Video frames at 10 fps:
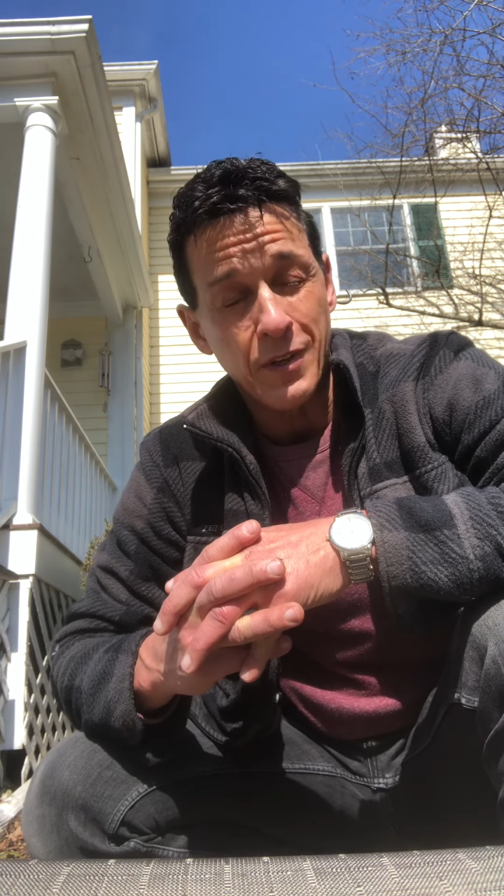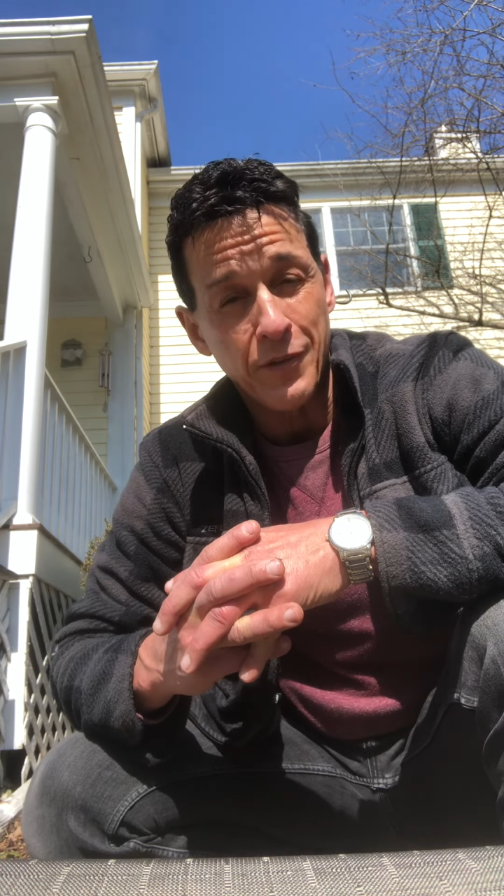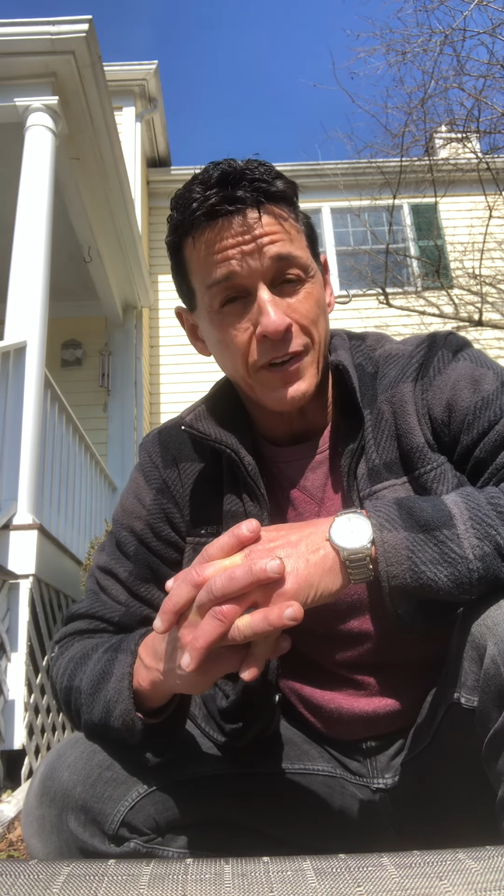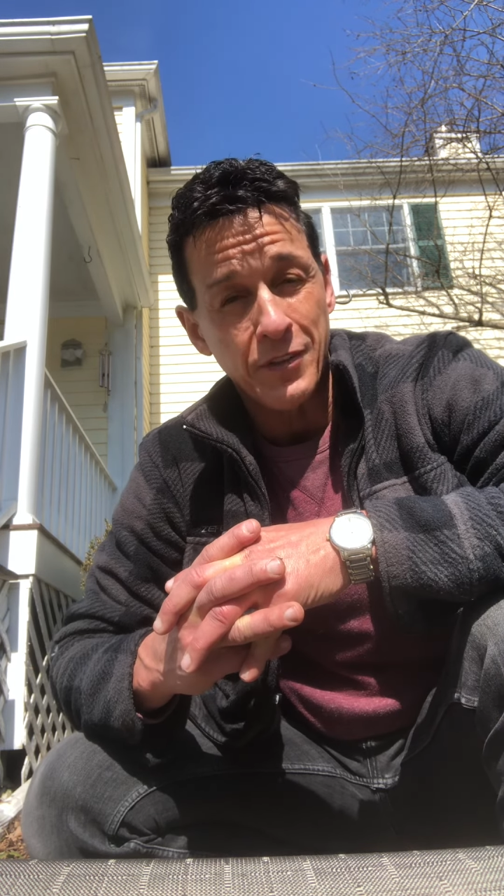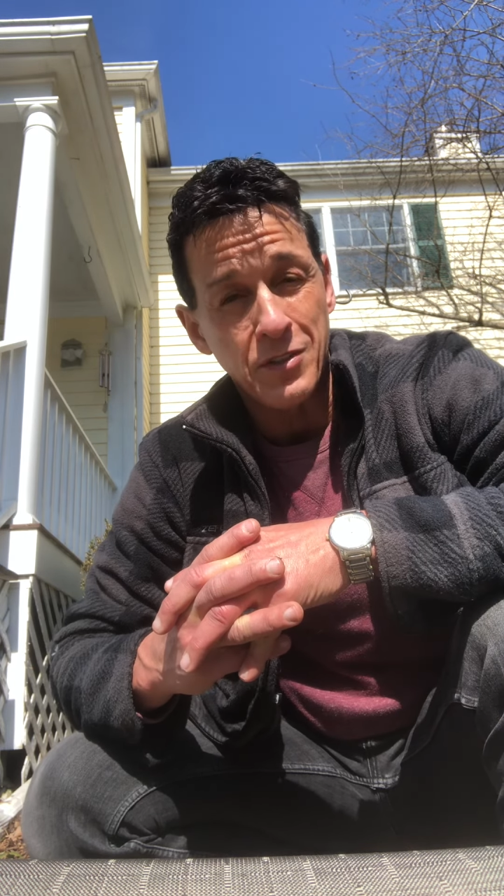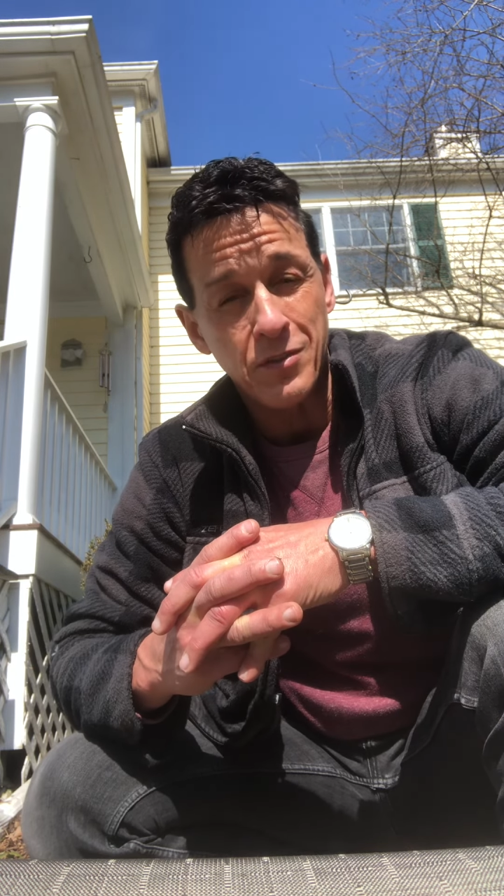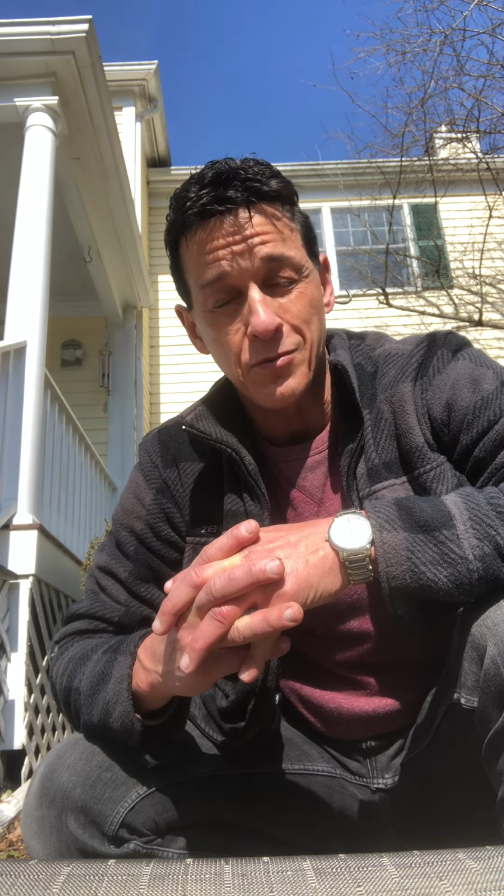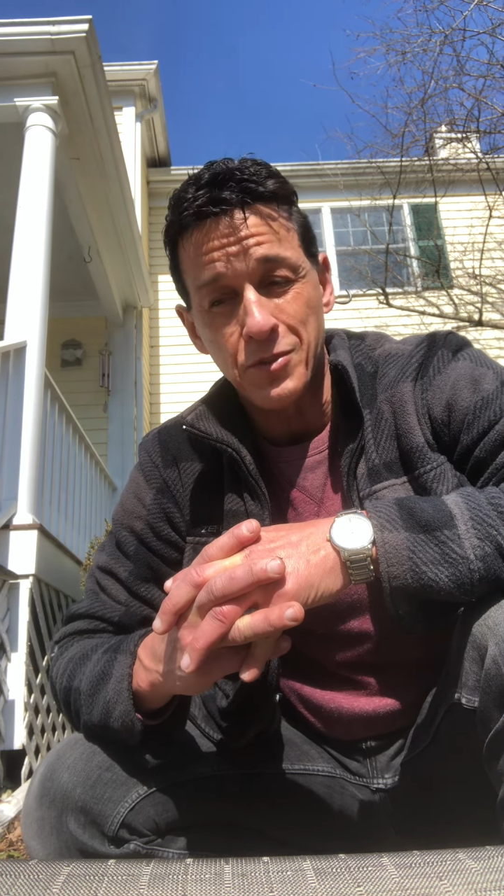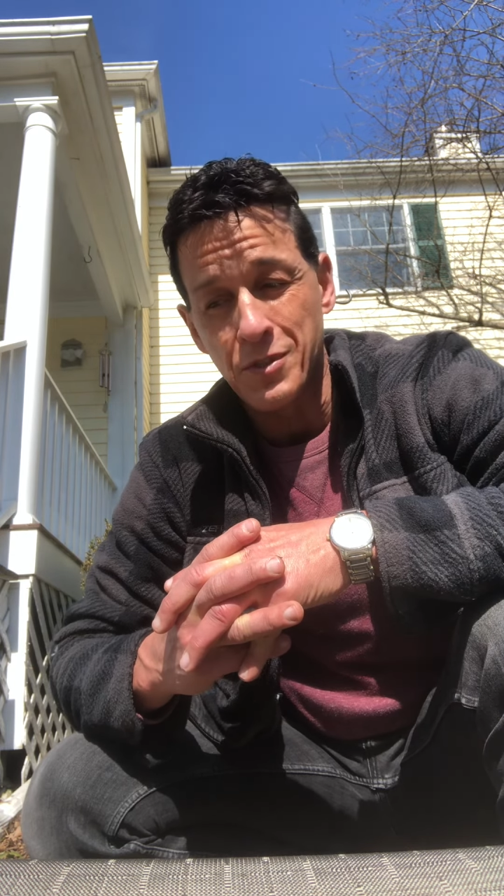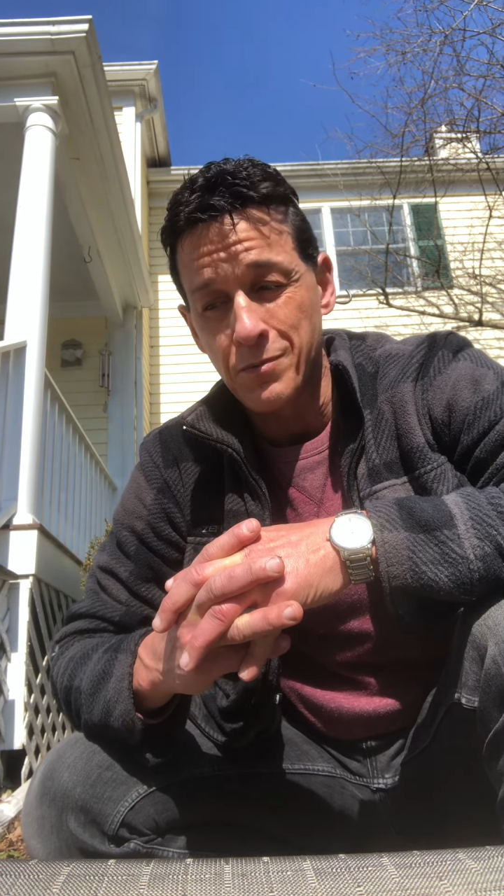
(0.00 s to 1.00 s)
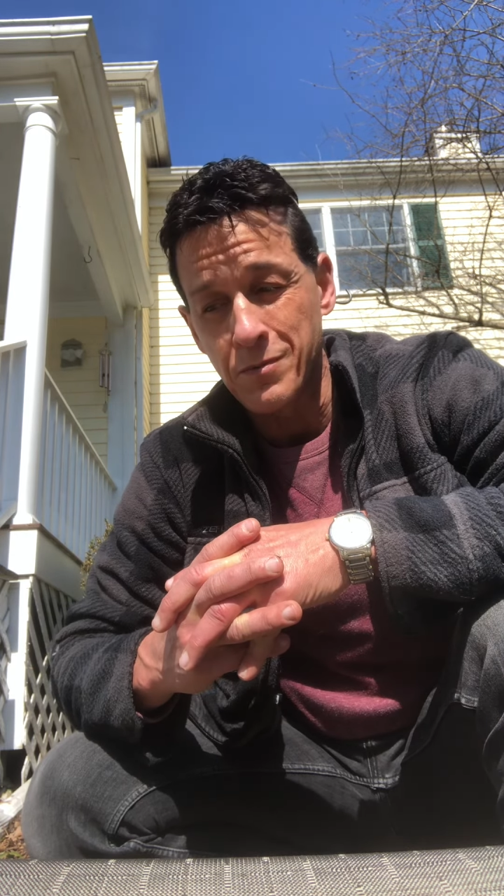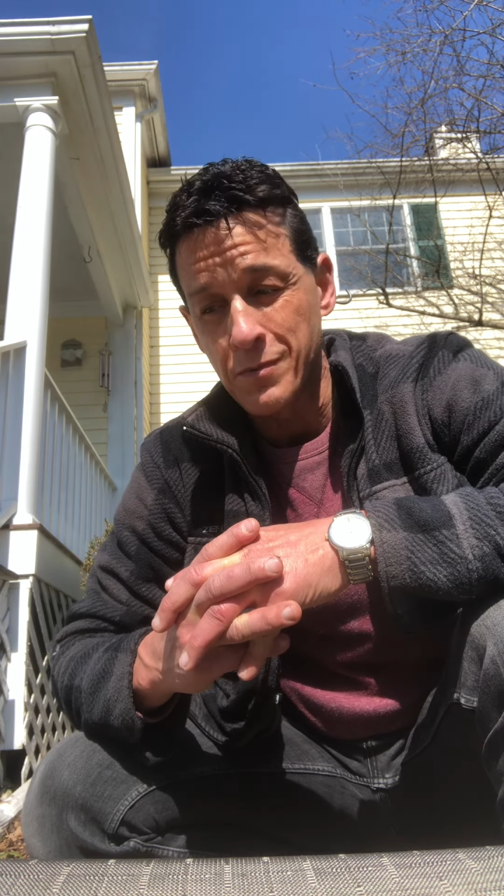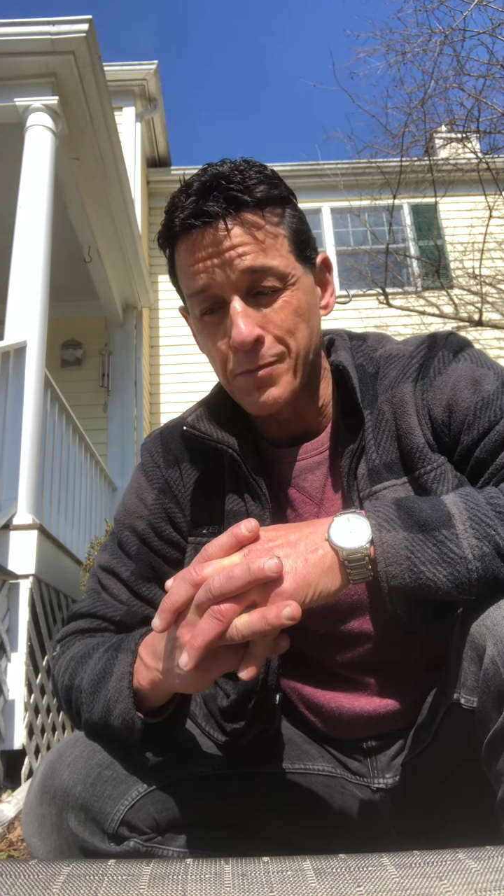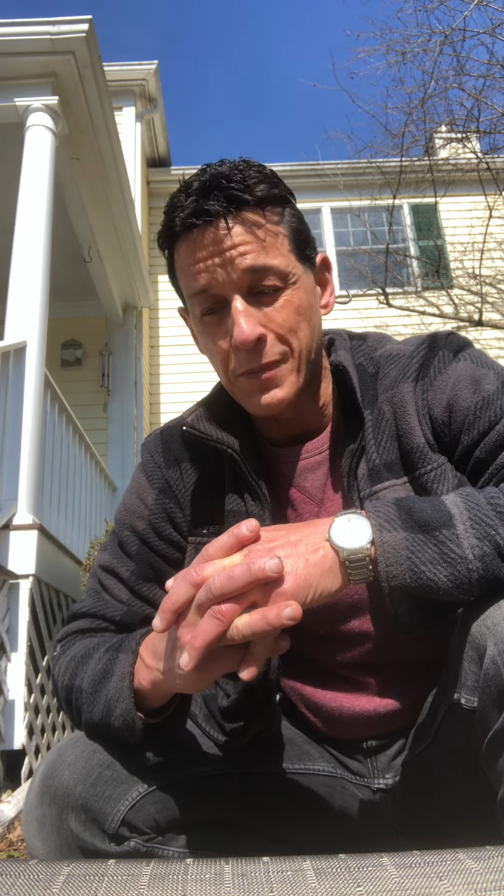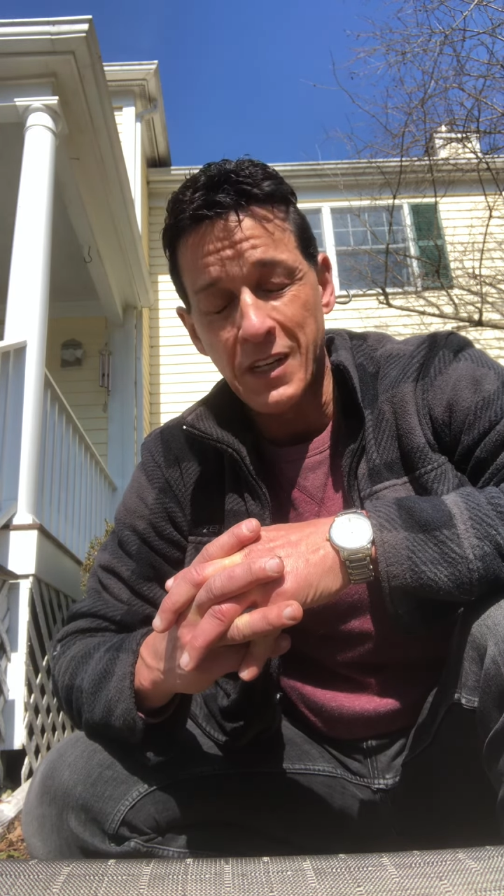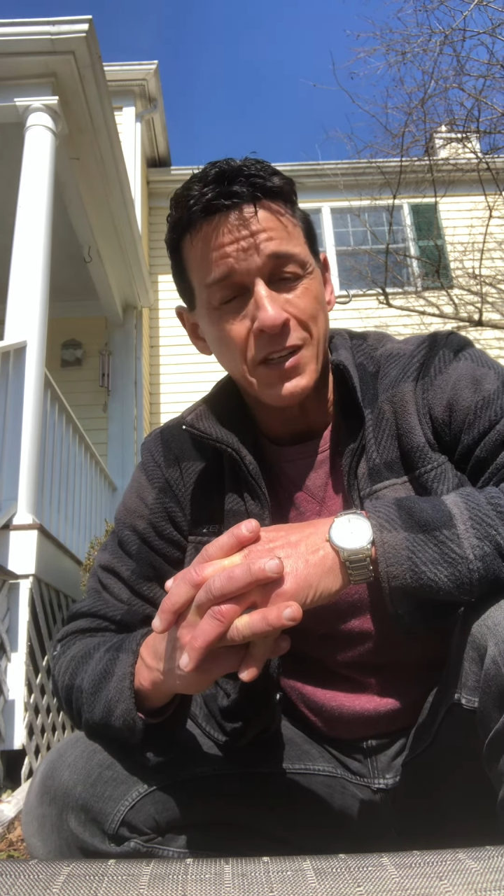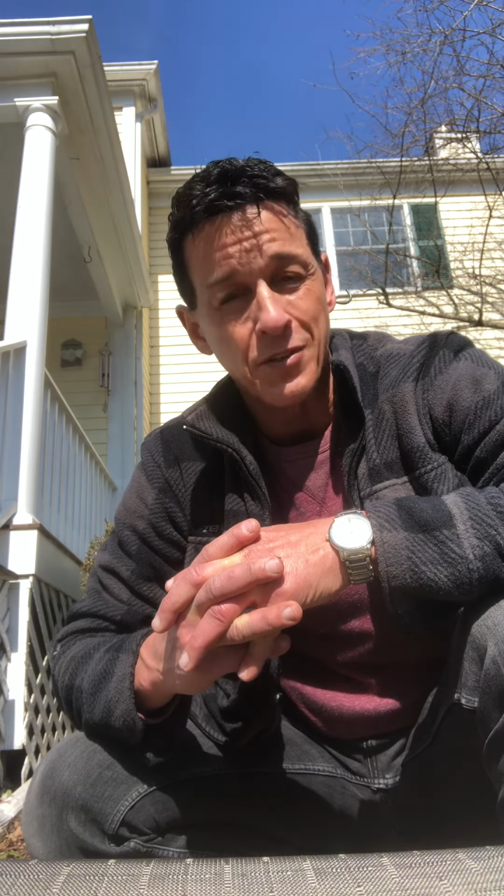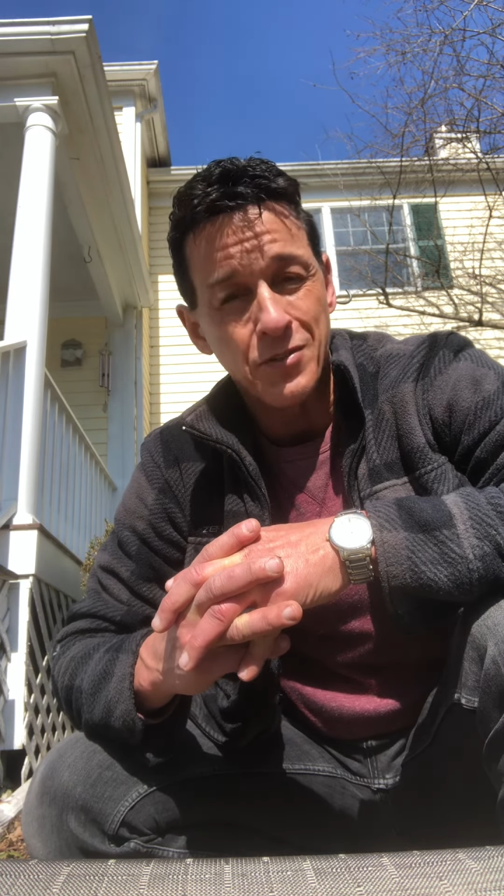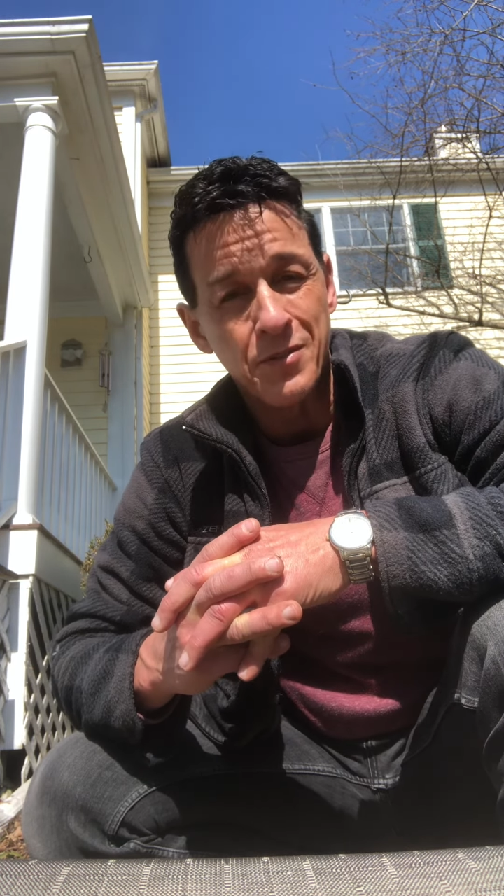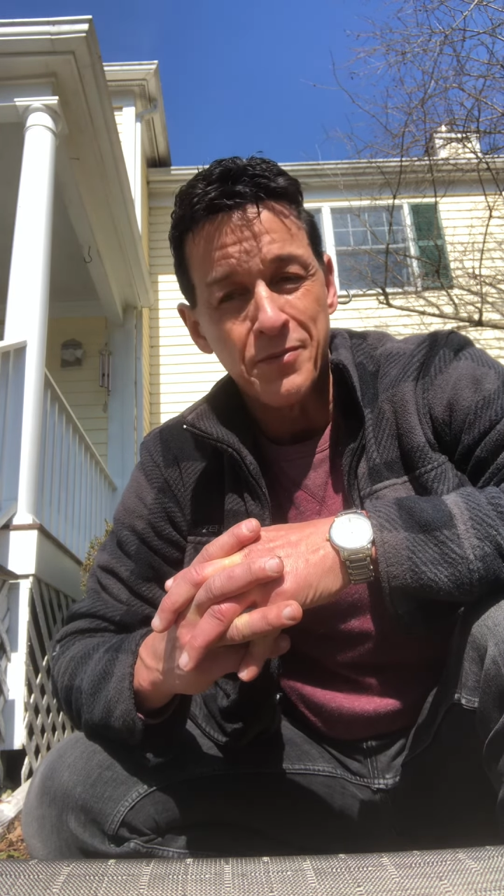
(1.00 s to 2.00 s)
I found the solution. Many
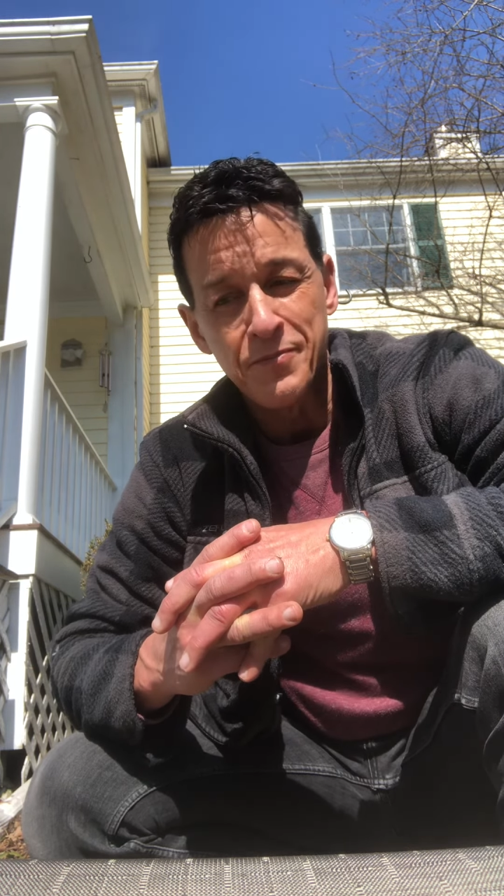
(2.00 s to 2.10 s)
years.